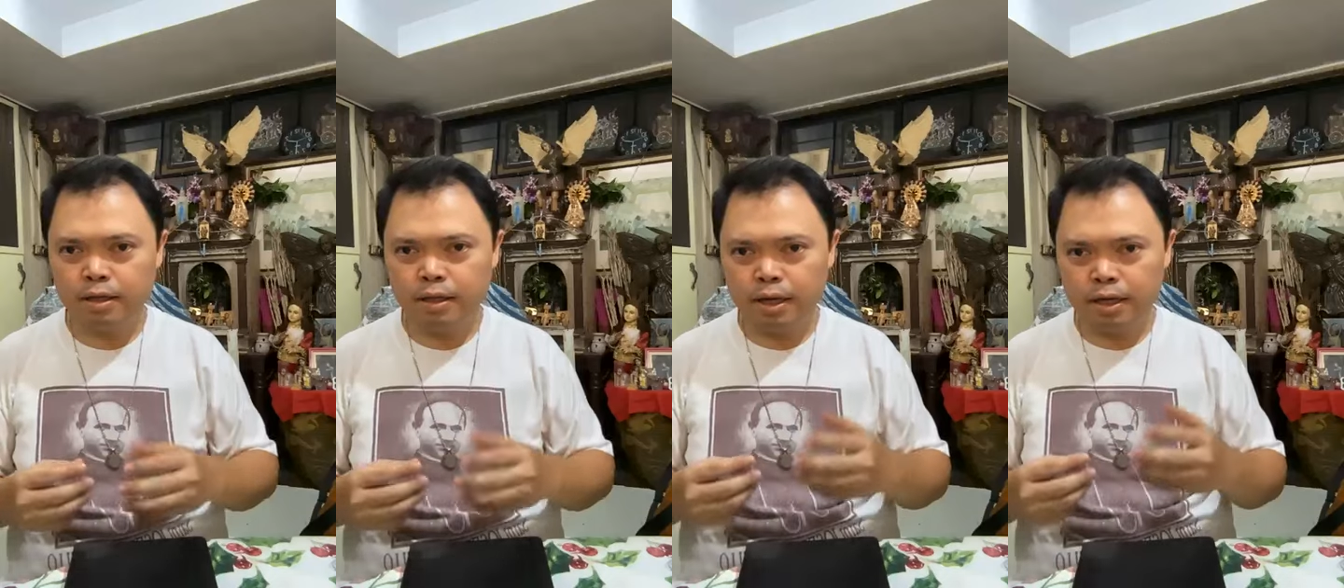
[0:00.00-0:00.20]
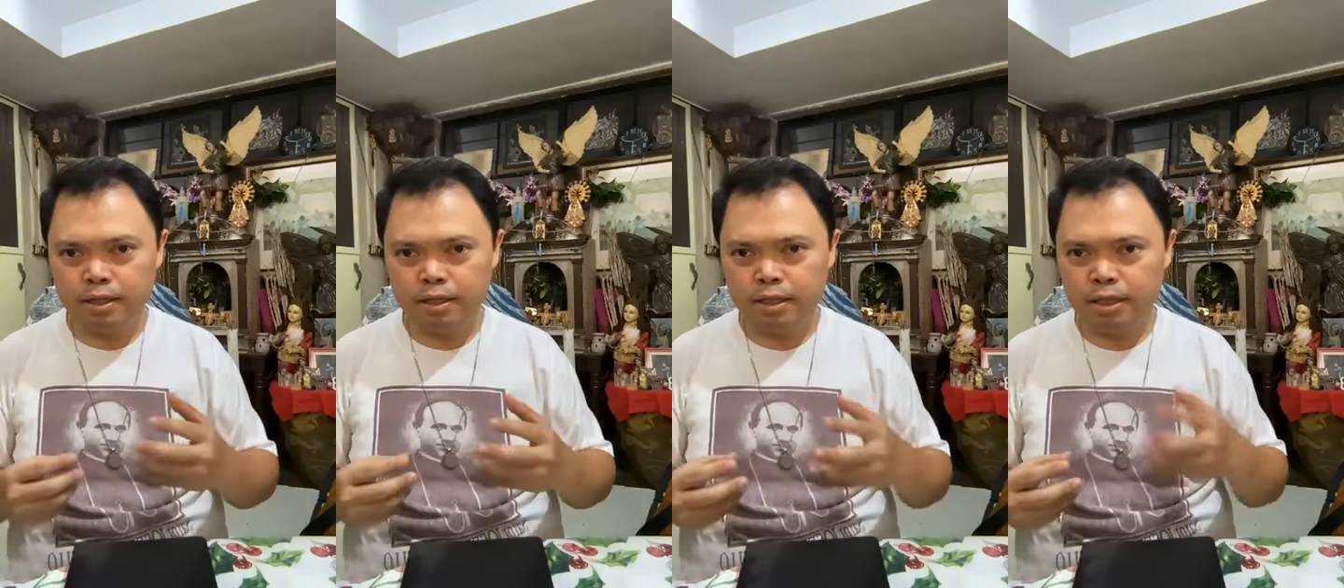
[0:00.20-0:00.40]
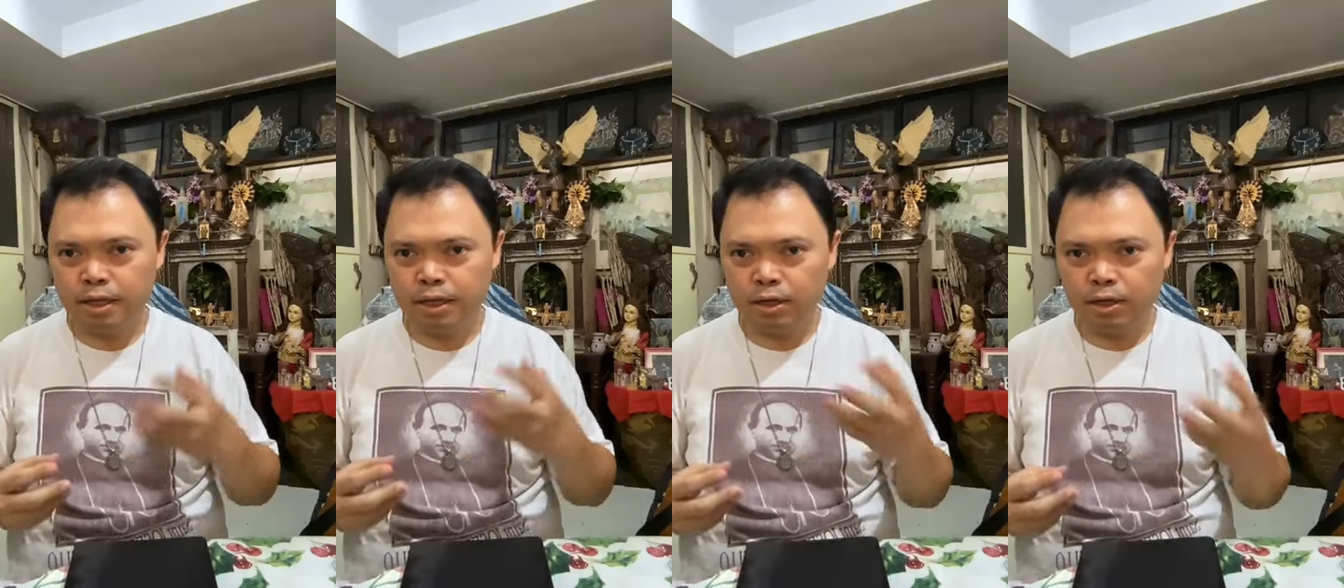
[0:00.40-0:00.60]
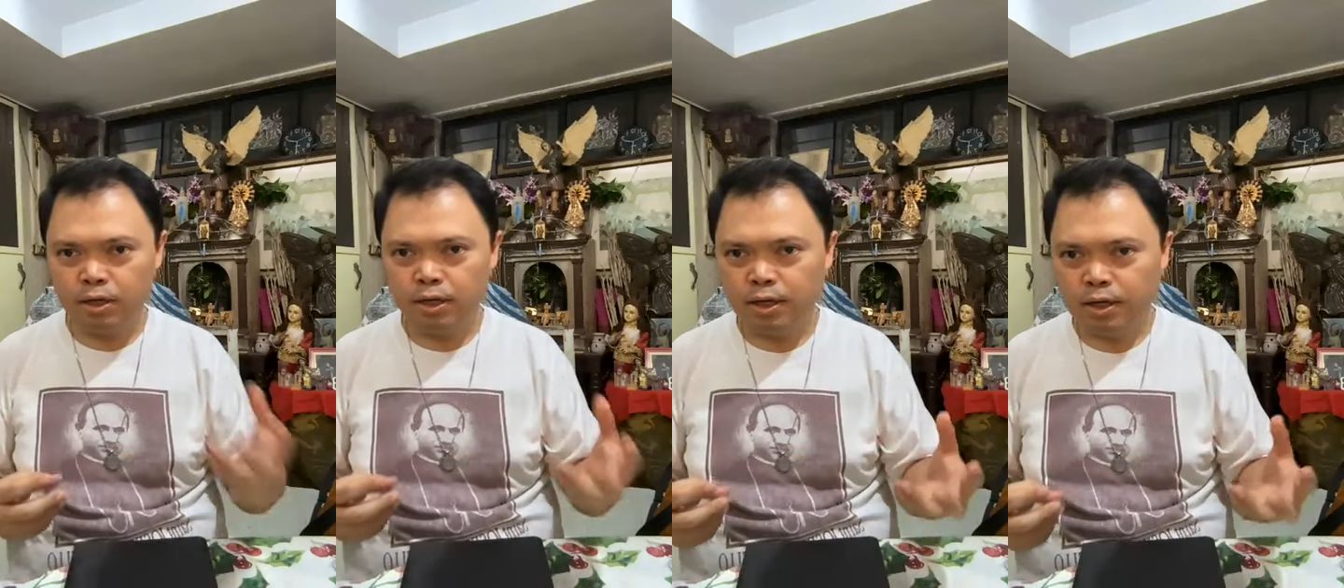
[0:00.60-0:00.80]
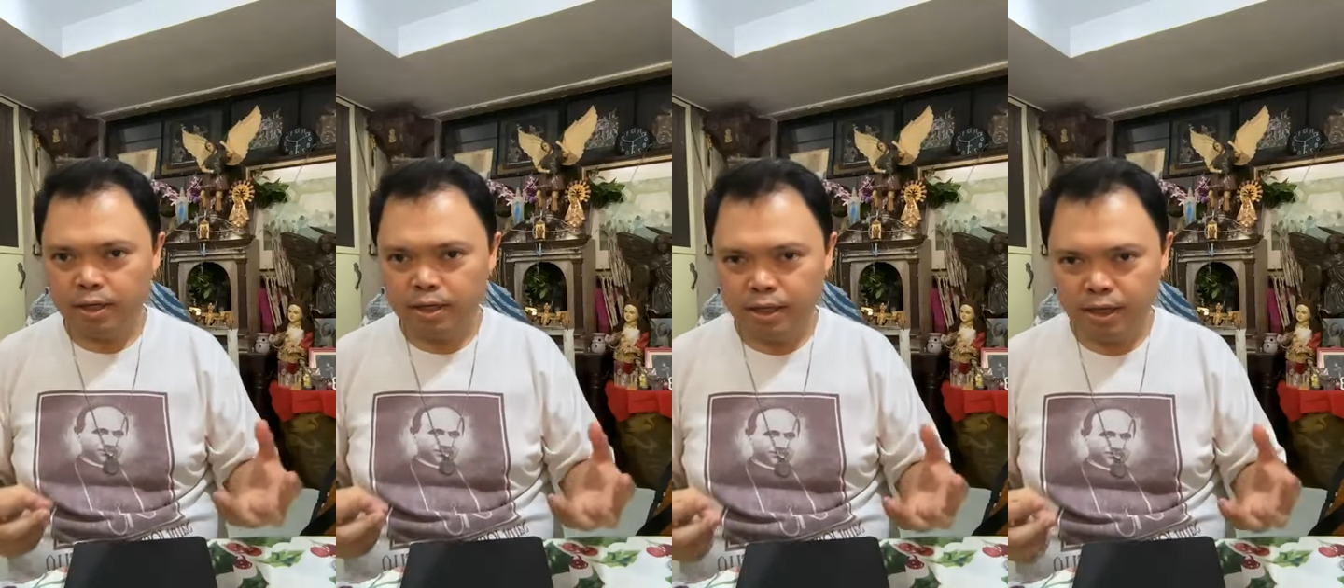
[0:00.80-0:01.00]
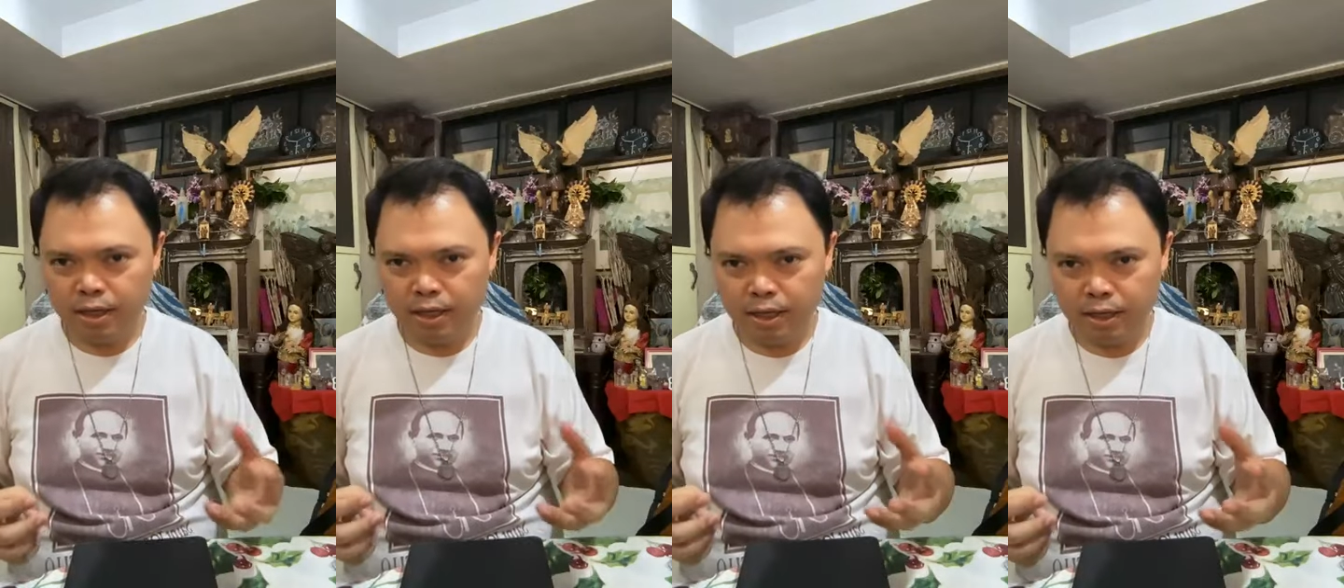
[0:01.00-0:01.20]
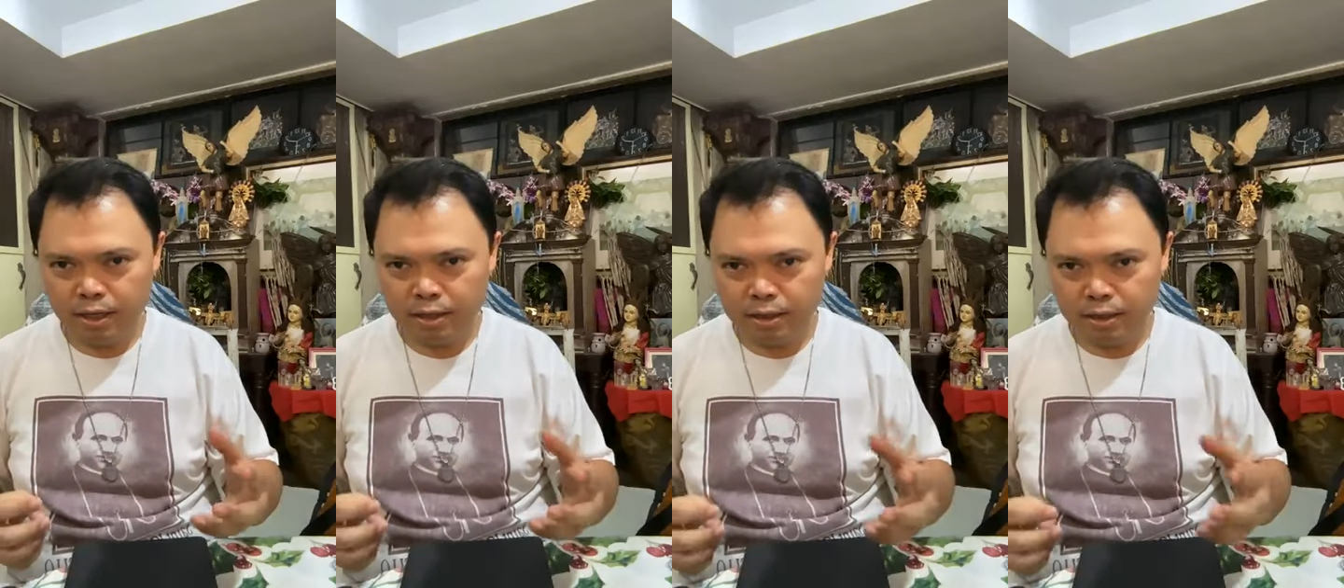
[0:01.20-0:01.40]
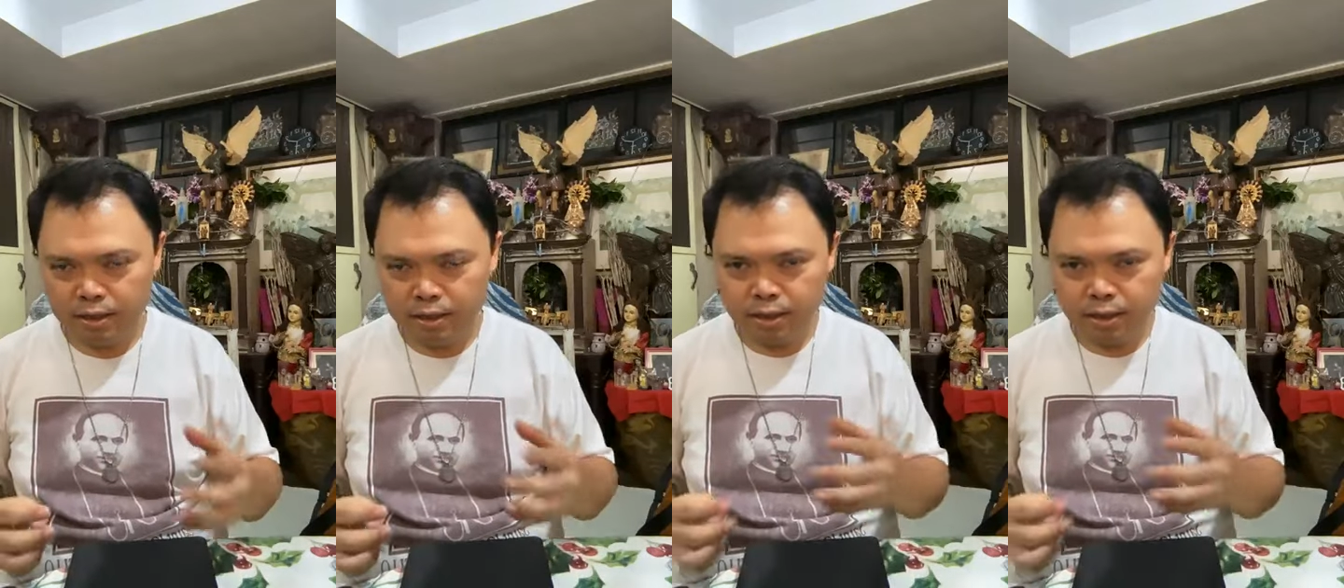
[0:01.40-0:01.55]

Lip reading: that here in